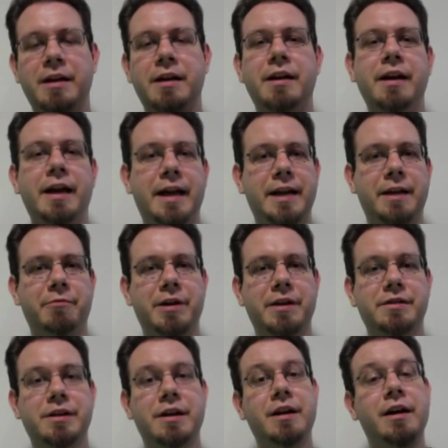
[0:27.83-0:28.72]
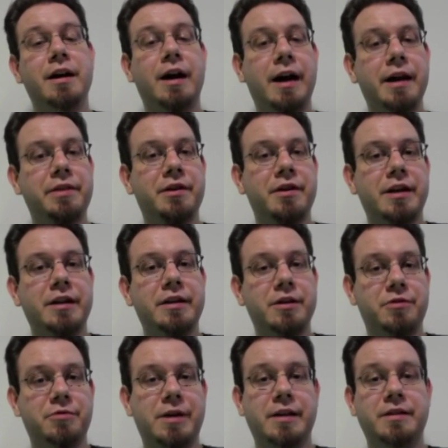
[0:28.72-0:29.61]
Anyways, I thought I'd
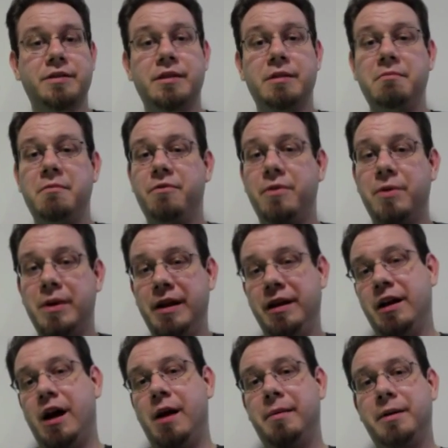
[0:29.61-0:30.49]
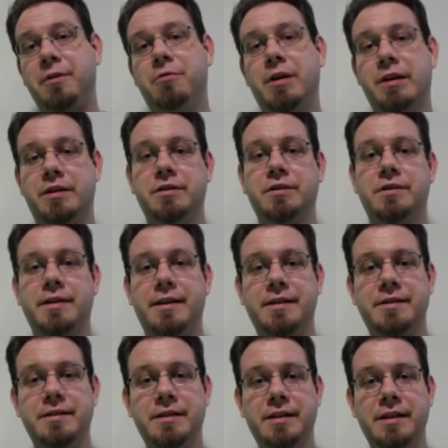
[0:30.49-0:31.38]
address some very common questions I
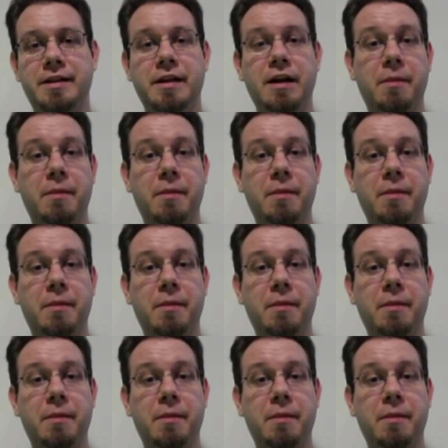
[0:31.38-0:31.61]
see